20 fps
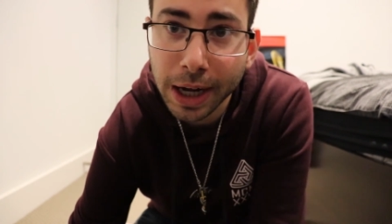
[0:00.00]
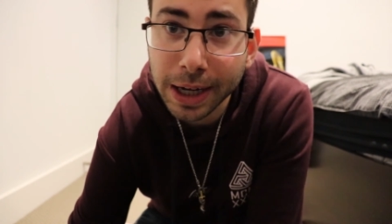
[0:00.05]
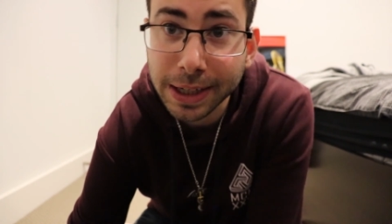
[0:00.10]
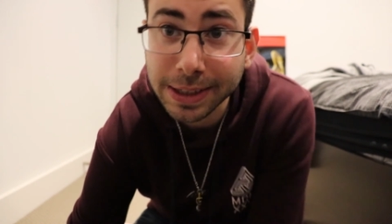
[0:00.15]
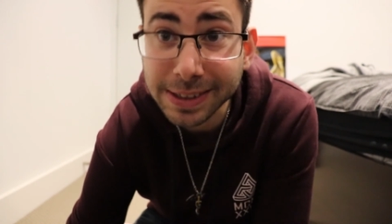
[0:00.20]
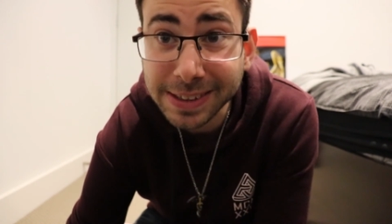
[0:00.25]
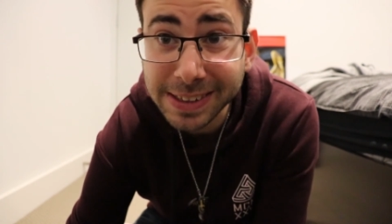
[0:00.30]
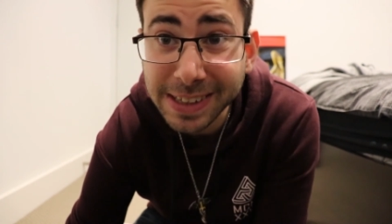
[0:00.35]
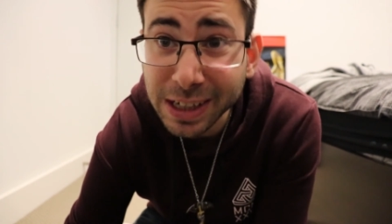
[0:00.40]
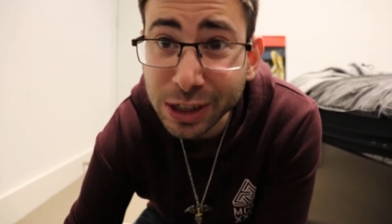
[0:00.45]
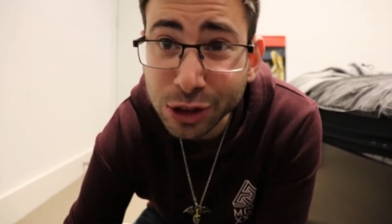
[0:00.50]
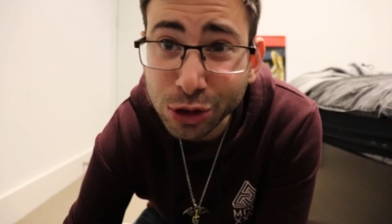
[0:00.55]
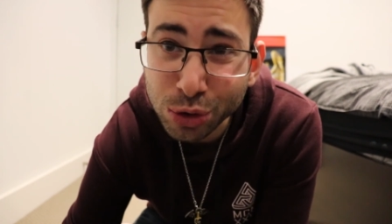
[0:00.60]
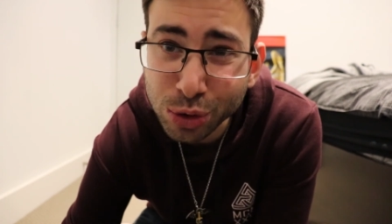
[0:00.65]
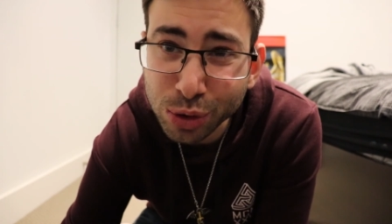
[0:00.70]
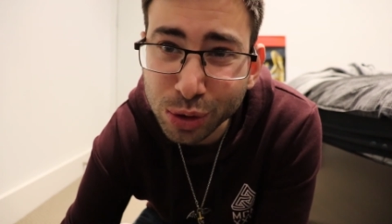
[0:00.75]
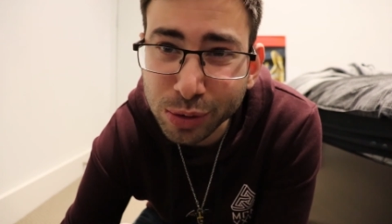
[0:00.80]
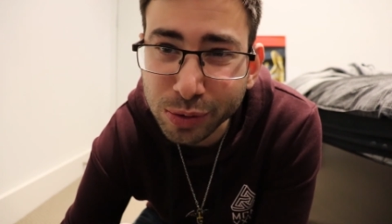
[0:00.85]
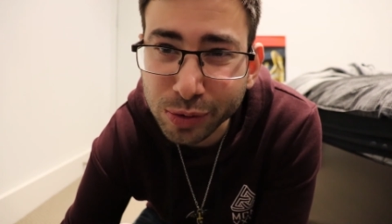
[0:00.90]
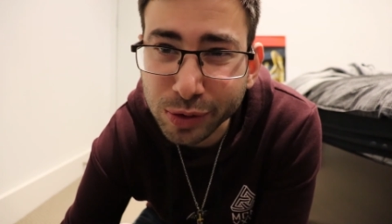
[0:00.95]
and stay
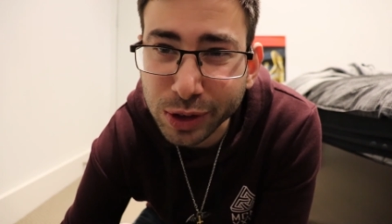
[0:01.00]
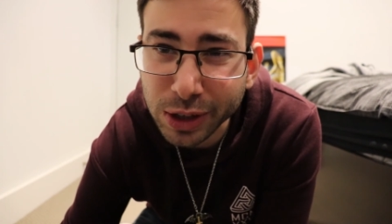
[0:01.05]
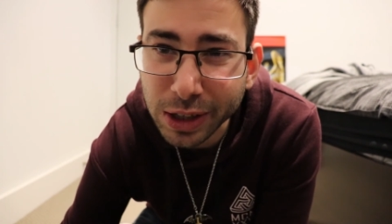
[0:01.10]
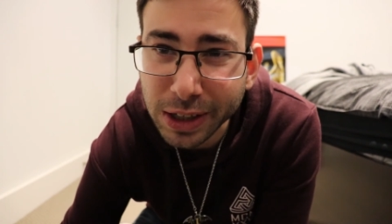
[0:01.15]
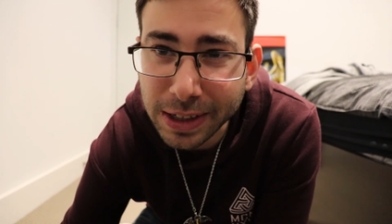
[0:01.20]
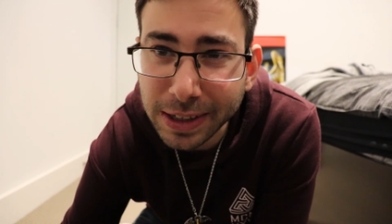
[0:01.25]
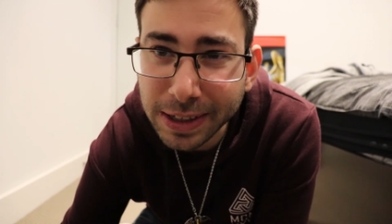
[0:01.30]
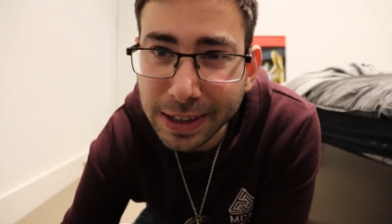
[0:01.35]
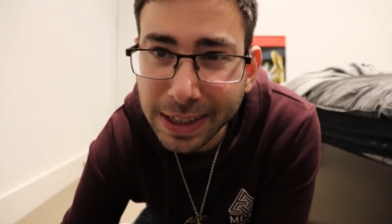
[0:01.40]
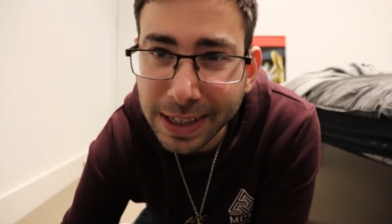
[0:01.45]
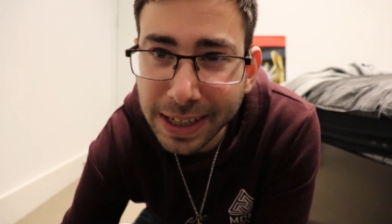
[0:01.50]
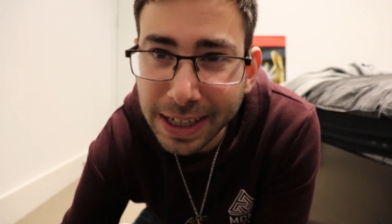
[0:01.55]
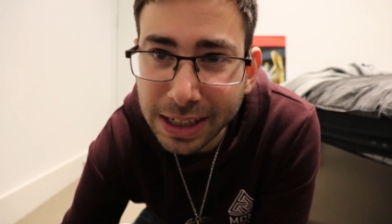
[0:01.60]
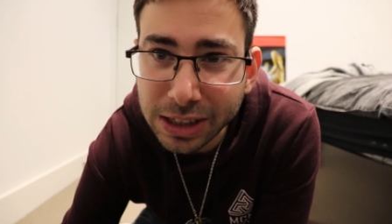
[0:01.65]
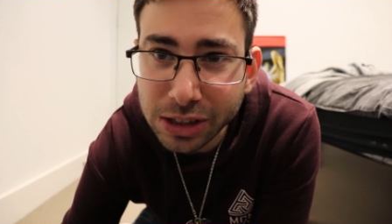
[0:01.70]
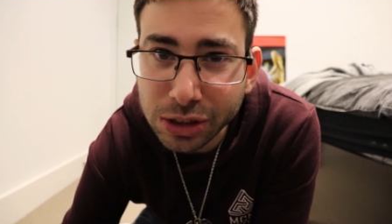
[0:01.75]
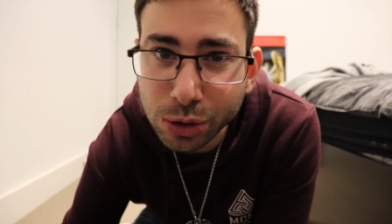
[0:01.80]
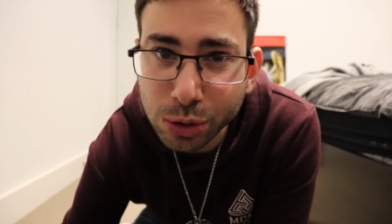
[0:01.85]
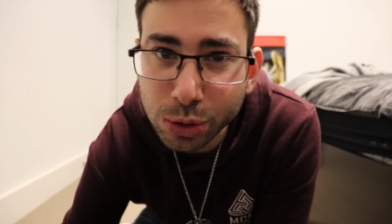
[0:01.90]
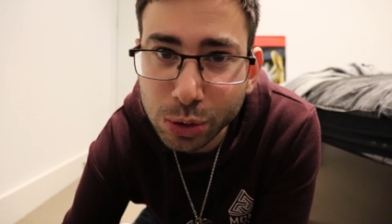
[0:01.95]
tuned for the
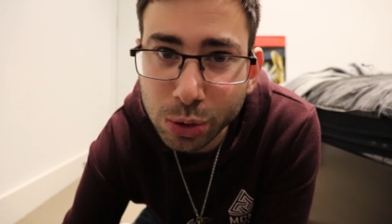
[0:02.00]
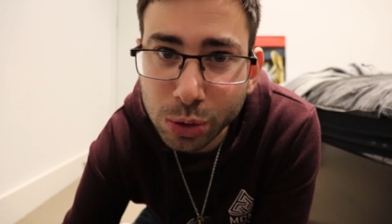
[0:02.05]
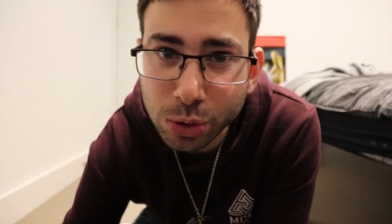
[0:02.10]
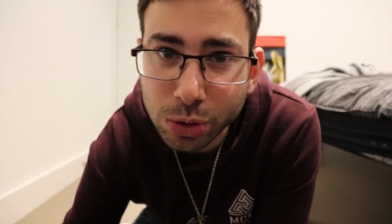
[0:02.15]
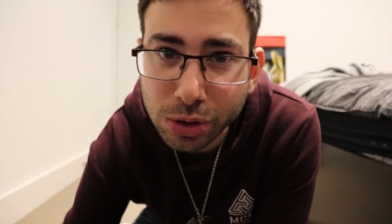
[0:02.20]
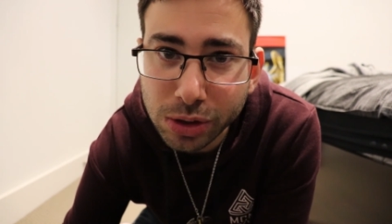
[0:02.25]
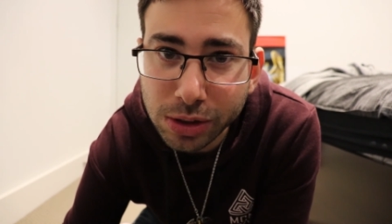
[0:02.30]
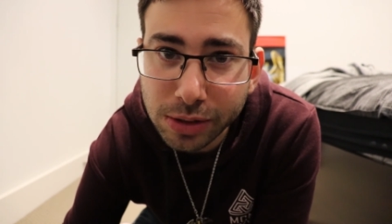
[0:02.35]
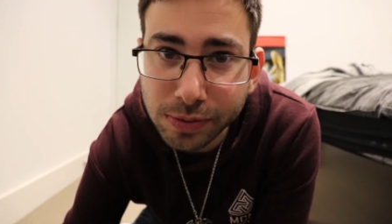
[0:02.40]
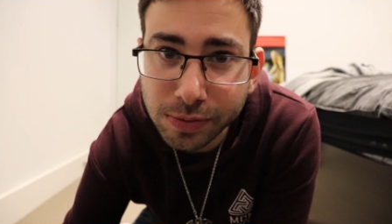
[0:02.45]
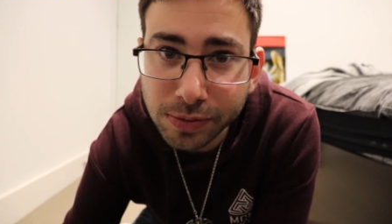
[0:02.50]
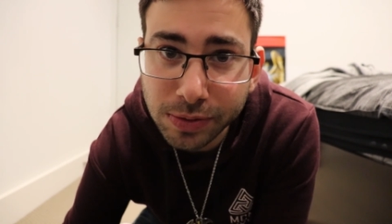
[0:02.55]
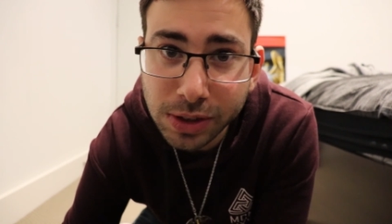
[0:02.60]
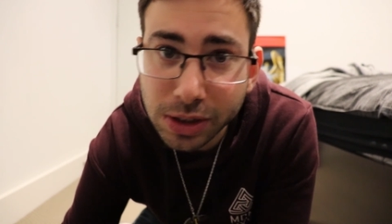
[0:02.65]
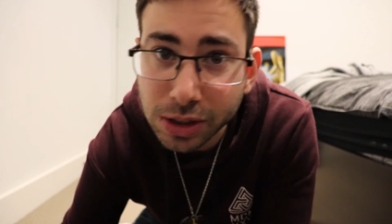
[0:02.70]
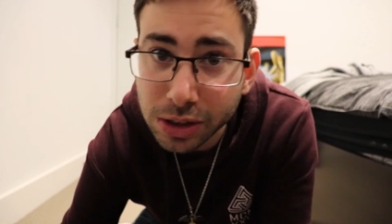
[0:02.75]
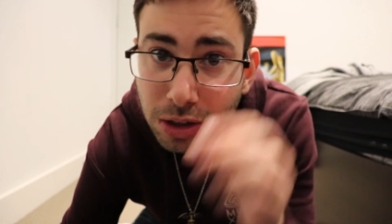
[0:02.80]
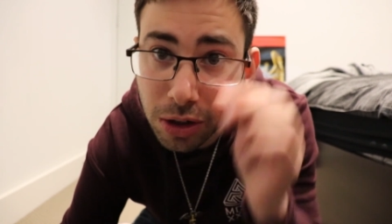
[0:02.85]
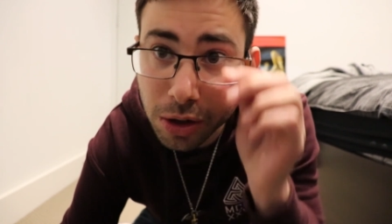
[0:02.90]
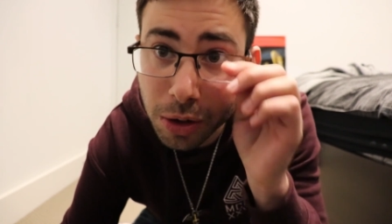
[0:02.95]
next awesome
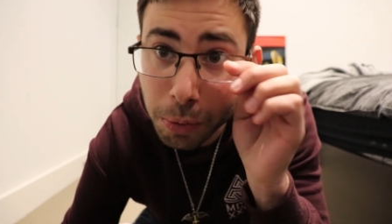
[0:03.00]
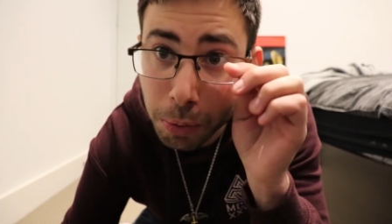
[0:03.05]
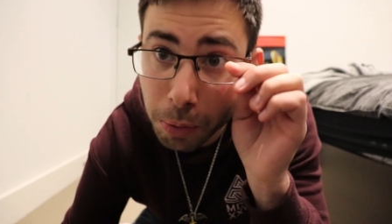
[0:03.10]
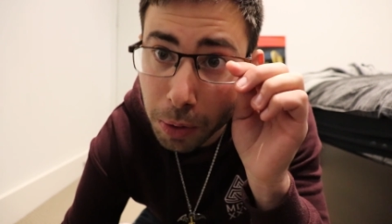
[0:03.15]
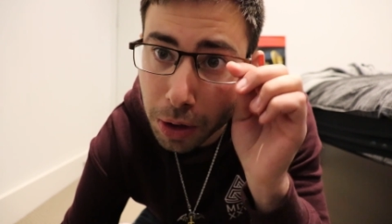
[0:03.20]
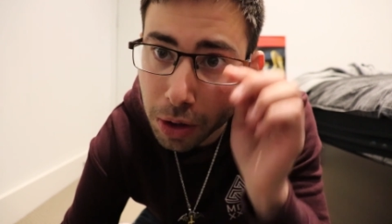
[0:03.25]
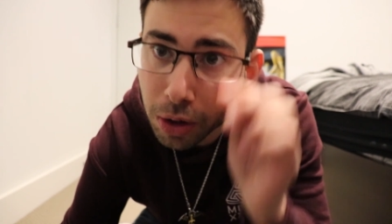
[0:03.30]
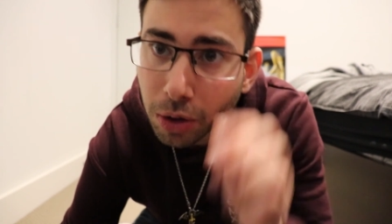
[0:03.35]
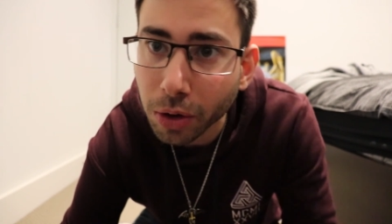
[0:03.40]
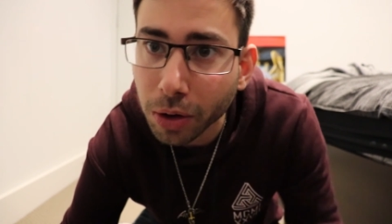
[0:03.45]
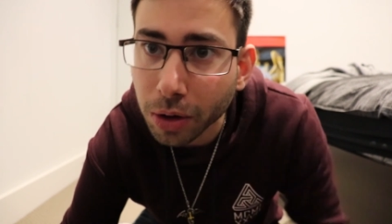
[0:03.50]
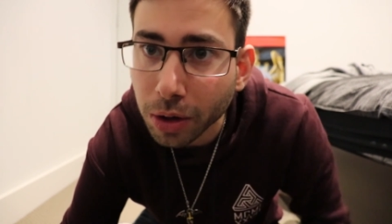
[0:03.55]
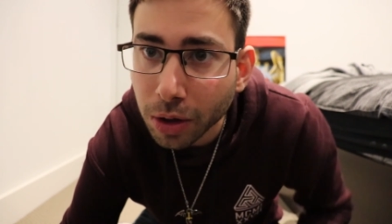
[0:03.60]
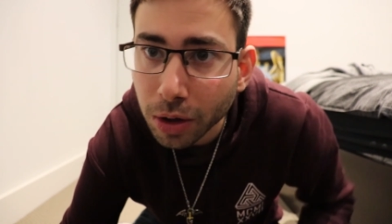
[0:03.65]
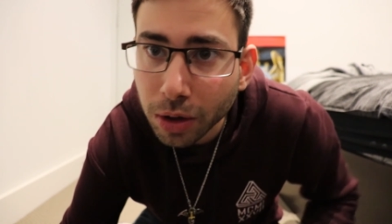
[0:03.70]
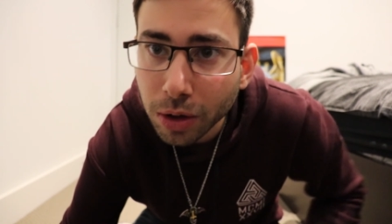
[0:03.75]
video, well,